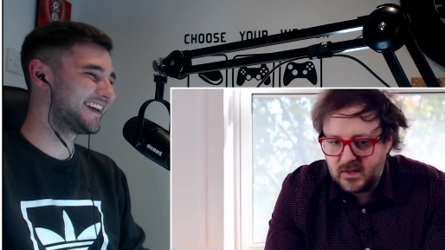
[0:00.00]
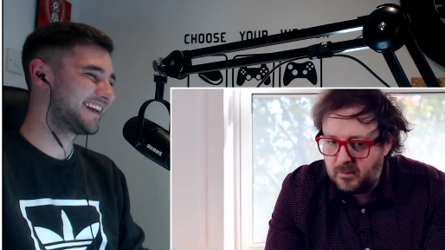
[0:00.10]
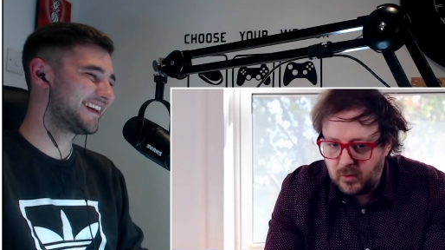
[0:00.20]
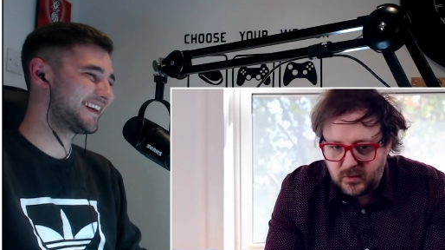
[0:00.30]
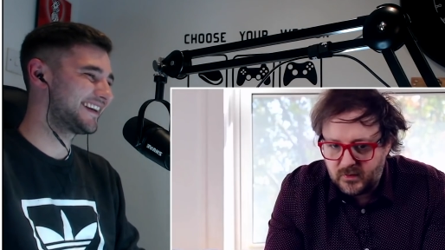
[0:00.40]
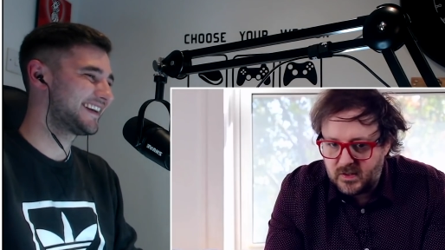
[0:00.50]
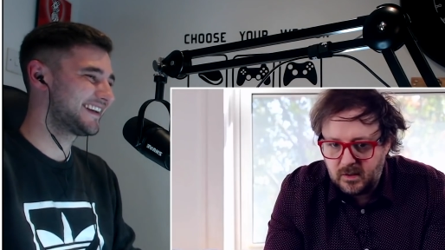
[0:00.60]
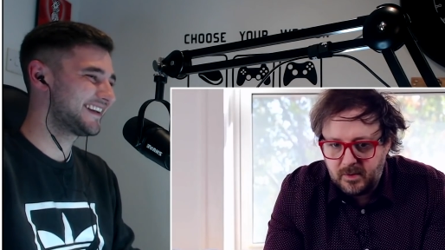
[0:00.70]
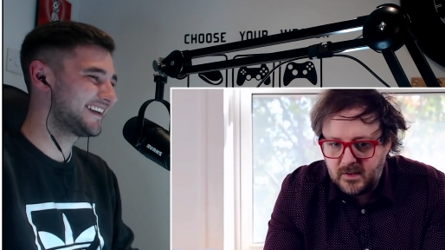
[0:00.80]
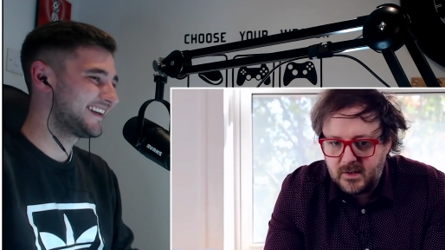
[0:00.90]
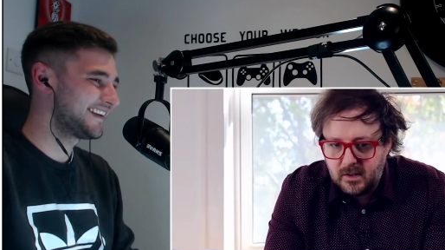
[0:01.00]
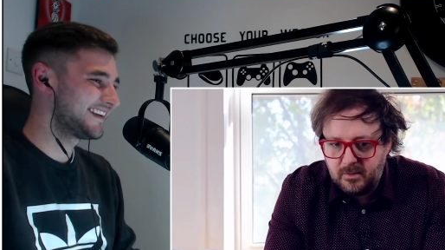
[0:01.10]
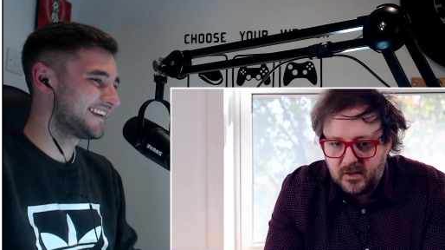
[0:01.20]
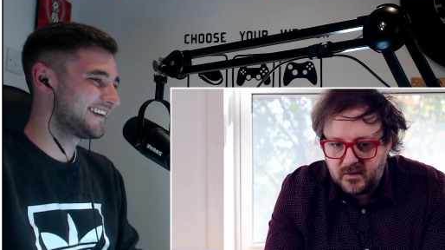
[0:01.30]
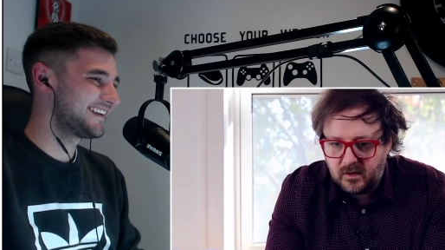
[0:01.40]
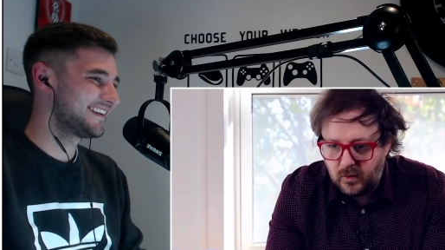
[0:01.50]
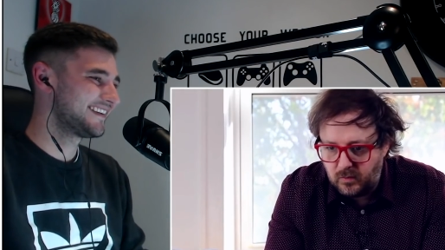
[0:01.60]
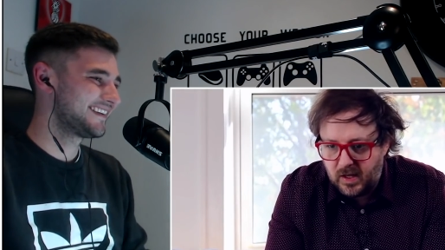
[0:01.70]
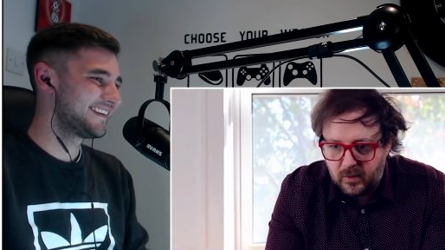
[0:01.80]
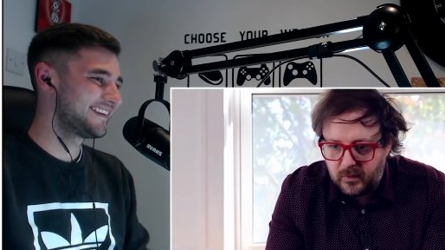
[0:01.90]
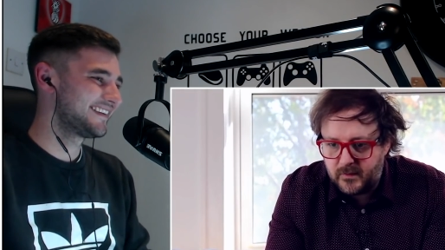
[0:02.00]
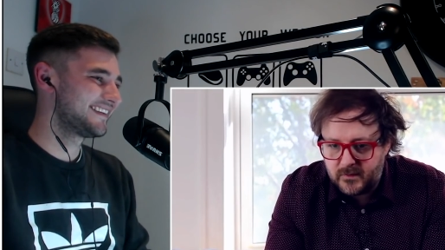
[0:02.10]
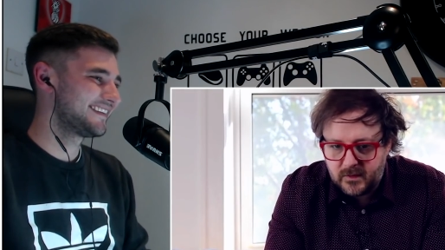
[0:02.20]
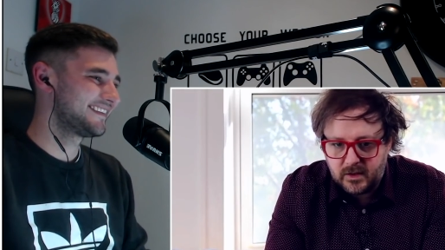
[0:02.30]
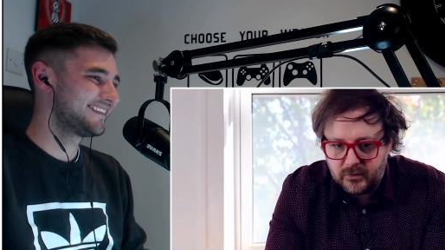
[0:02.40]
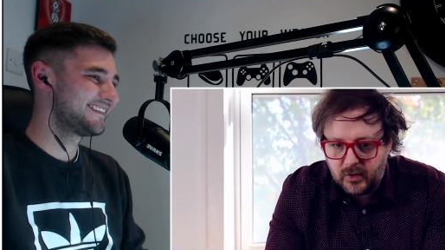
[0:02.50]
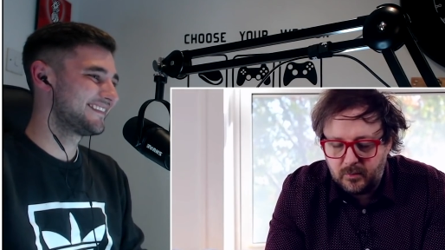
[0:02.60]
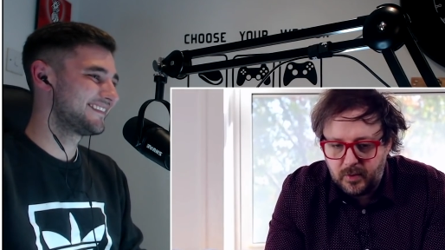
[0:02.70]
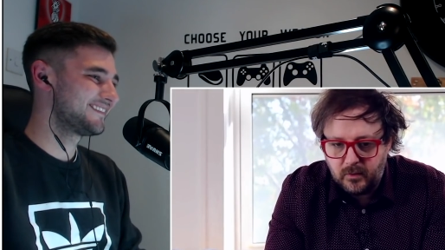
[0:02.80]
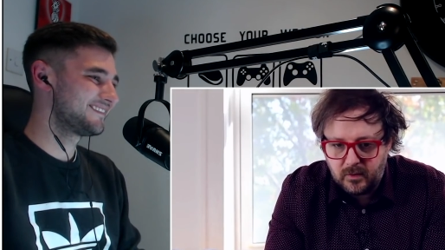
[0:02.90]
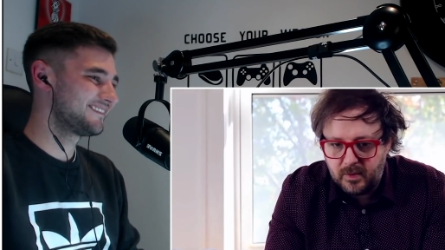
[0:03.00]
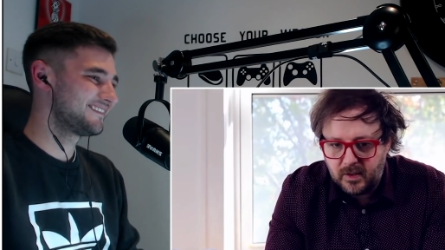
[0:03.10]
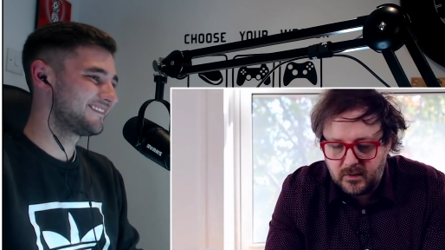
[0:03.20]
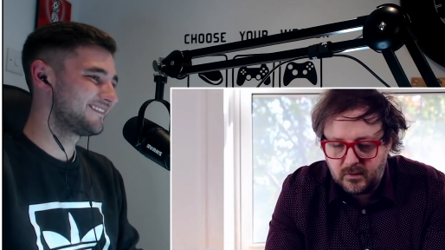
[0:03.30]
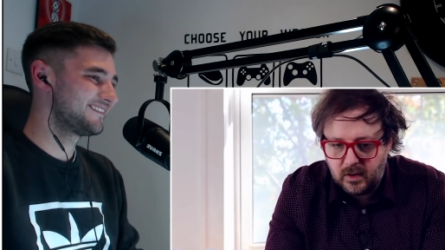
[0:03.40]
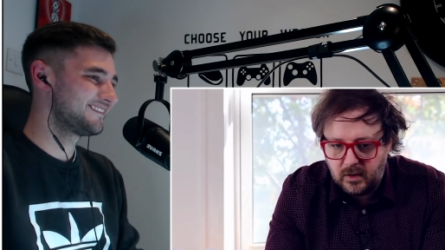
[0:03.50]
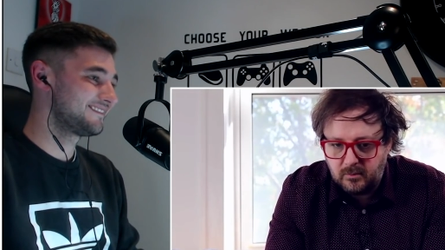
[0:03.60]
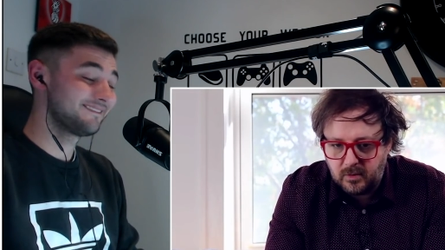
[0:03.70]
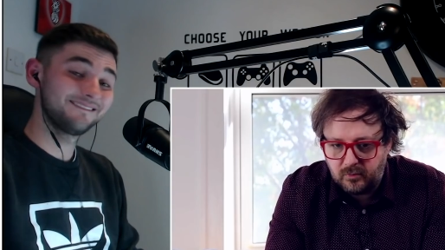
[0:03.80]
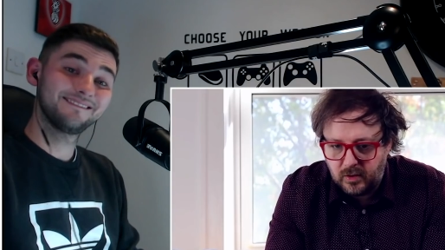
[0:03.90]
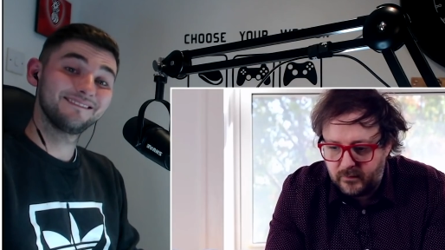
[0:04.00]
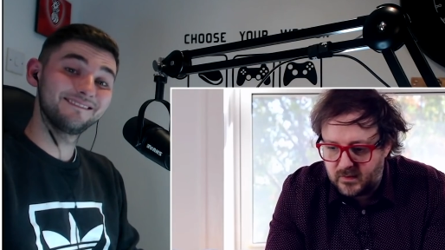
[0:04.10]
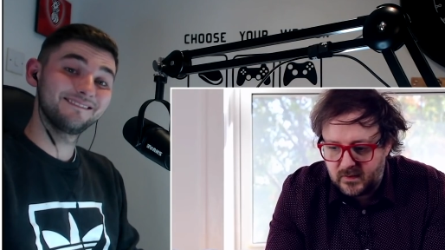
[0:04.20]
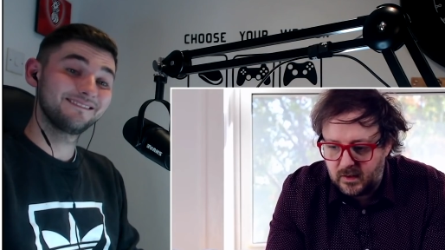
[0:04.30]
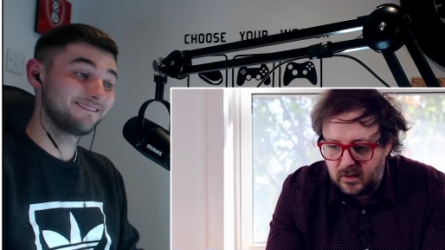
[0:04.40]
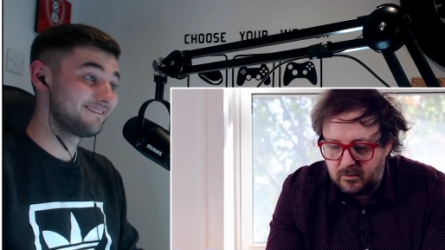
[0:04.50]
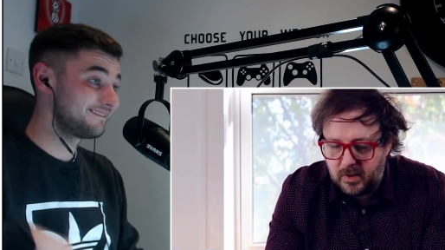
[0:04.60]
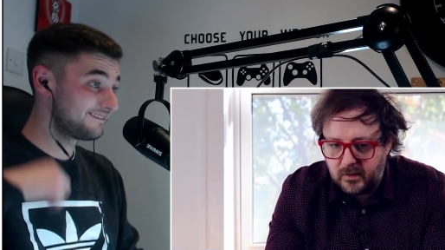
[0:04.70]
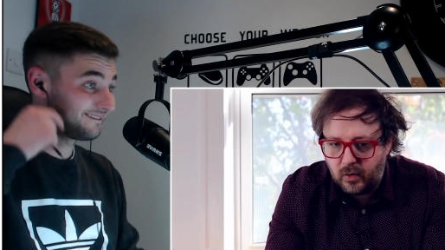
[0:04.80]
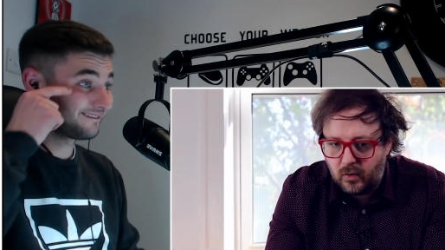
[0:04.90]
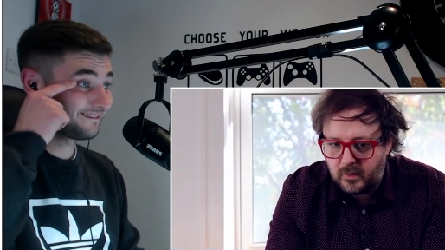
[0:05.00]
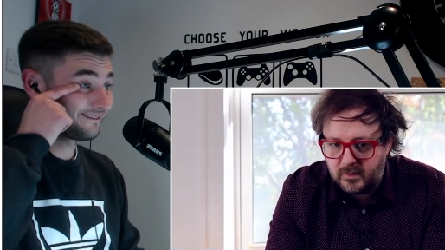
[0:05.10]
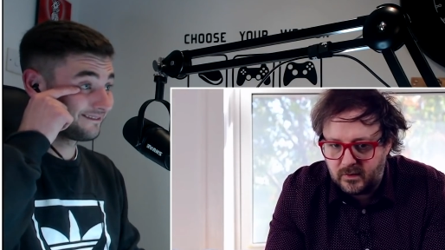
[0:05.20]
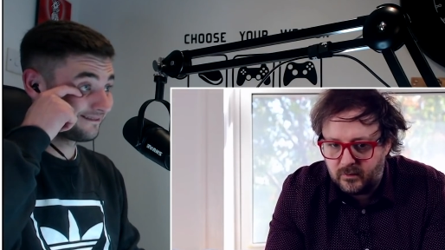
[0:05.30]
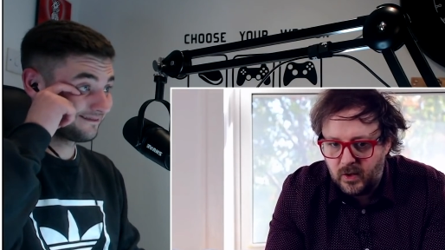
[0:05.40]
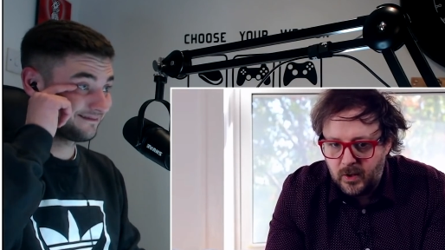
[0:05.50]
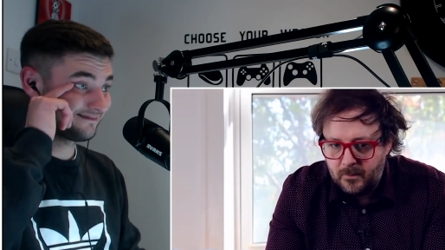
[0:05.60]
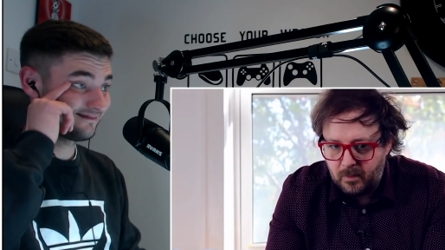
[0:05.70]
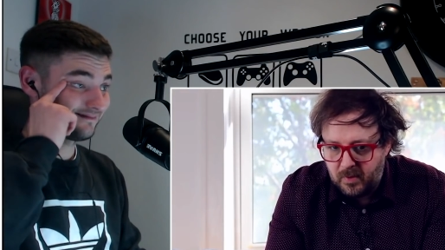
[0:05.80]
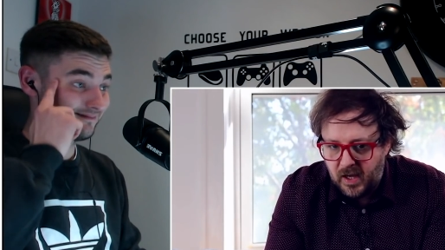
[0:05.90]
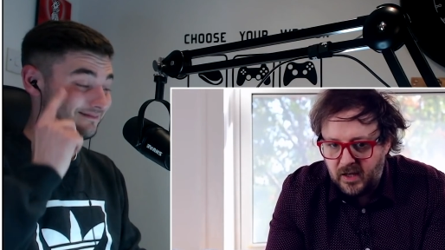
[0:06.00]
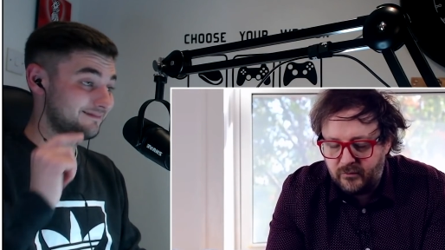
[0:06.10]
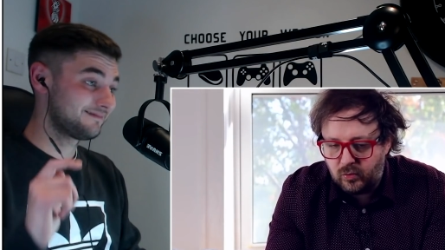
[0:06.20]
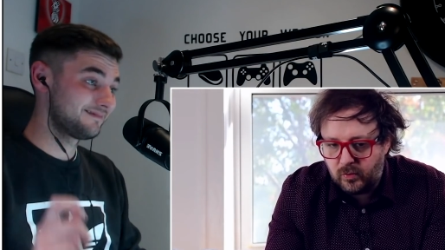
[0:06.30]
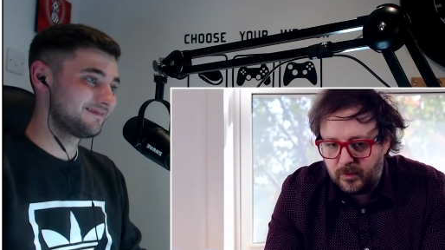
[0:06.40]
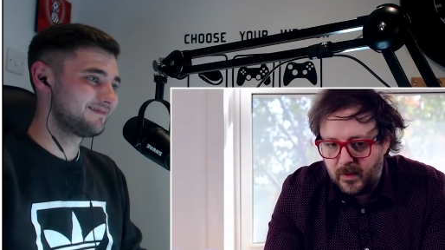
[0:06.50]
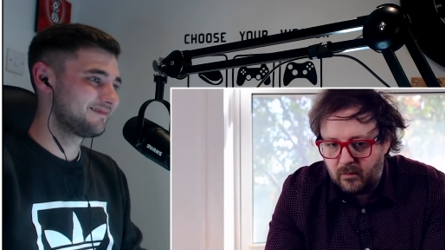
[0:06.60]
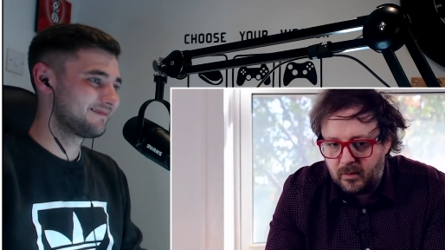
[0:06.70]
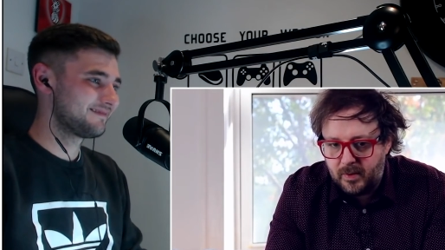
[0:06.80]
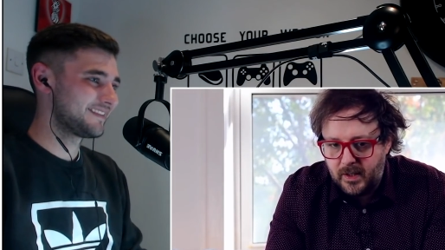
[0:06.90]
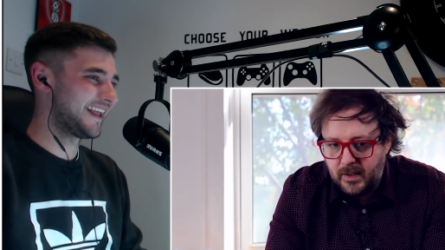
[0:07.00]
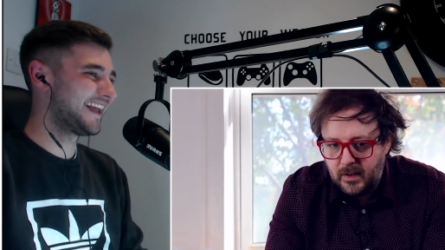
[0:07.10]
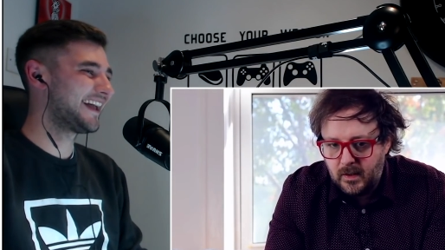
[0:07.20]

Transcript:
Speaker 1: Same goes for CBT, because I know now that it stands for computer-based training, but previously it meant cognitive behavioral therapy.